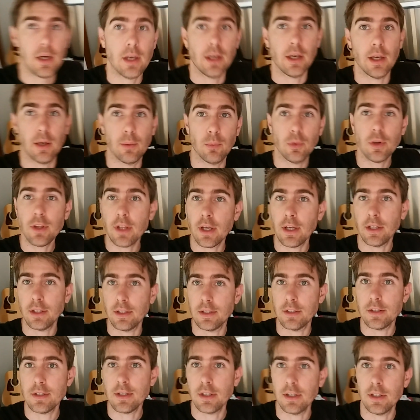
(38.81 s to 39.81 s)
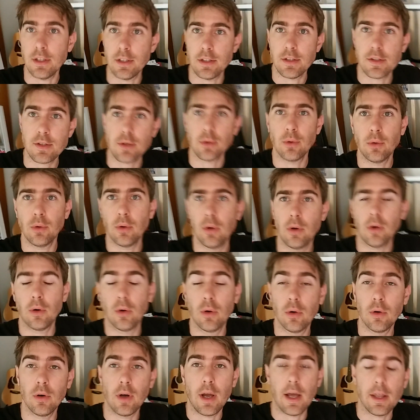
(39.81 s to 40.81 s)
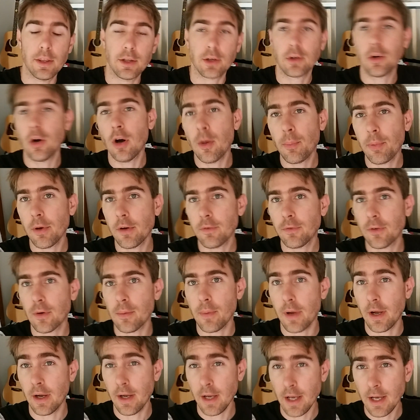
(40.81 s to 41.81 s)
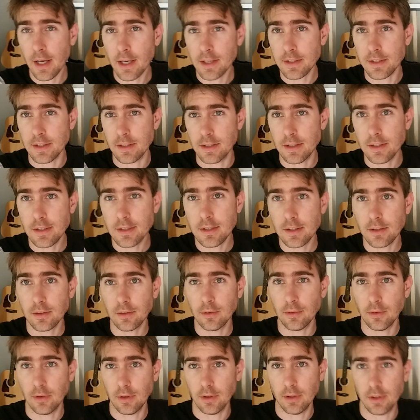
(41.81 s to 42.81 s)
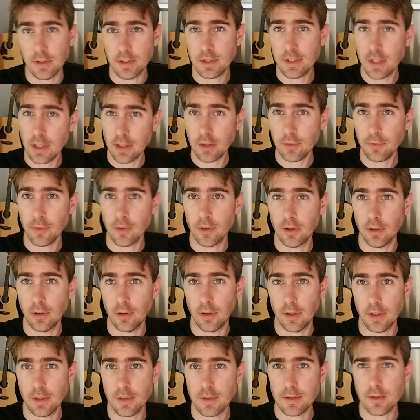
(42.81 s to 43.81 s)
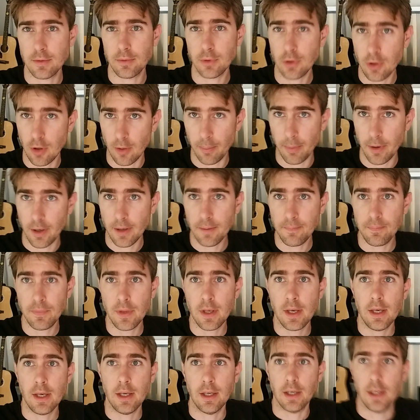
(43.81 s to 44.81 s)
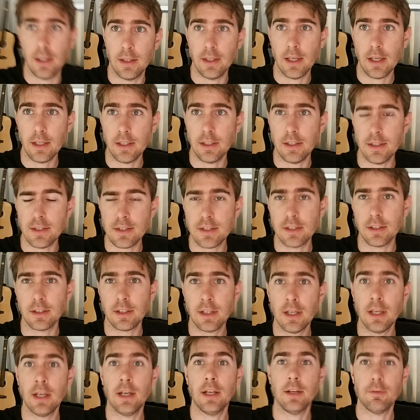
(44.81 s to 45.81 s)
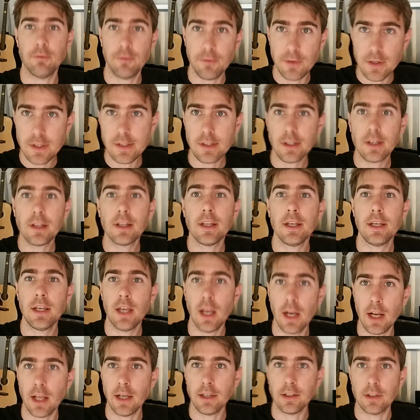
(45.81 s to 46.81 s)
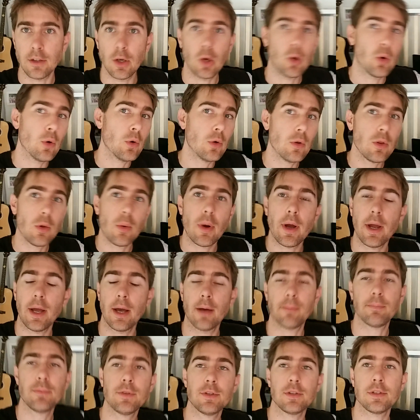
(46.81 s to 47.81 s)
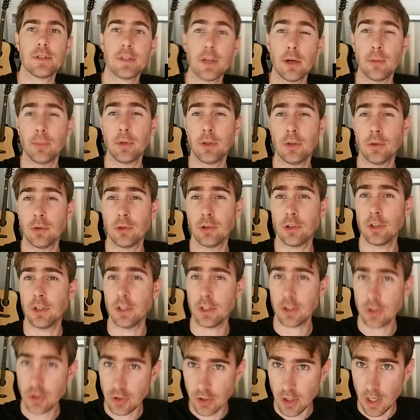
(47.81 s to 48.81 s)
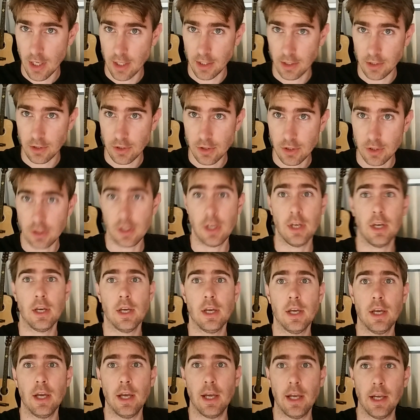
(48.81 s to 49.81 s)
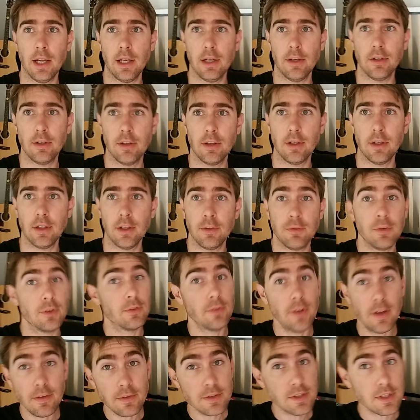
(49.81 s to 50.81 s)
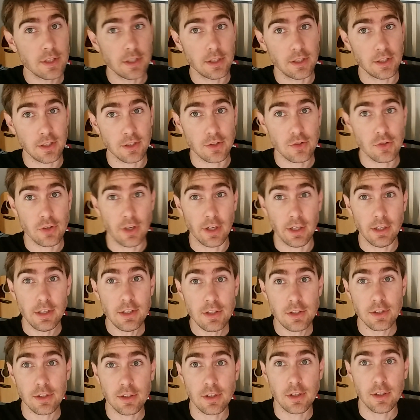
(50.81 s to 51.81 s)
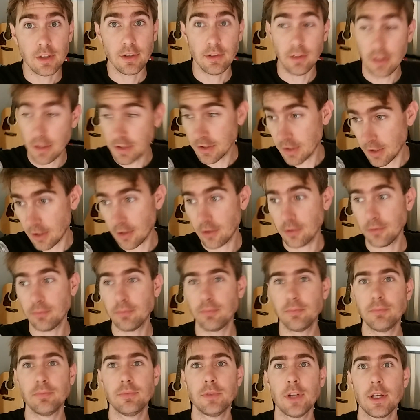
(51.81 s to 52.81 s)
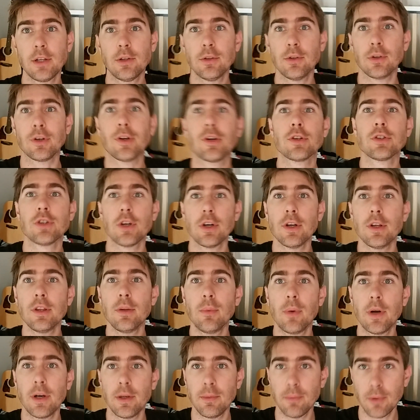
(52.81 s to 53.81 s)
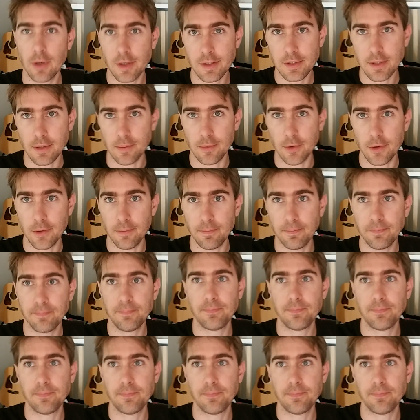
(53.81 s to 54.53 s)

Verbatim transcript: And what that is, is the copper from our houses, the telephone line is copper, and that is connect, physically connected all the way up to something called an exchange. And if you've never seen an exchange, let's go take a look. I'll show you the one in my suburb.